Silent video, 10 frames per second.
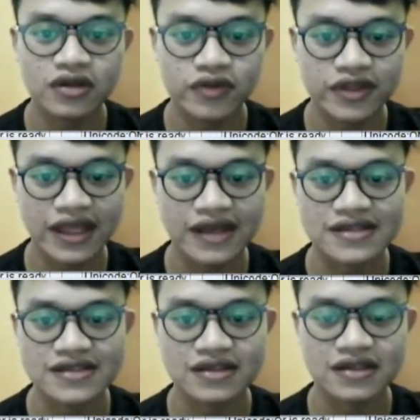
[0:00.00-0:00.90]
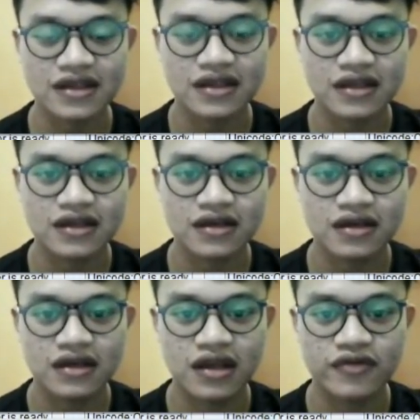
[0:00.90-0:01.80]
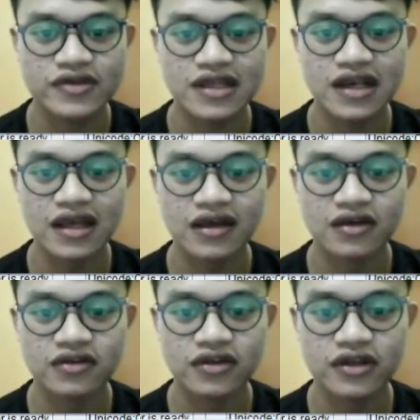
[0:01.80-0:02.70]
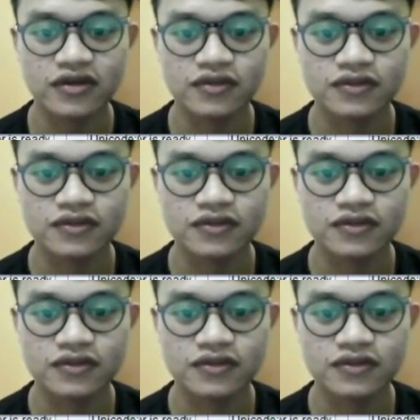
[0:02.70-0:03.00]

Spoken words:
with test, and we select continue.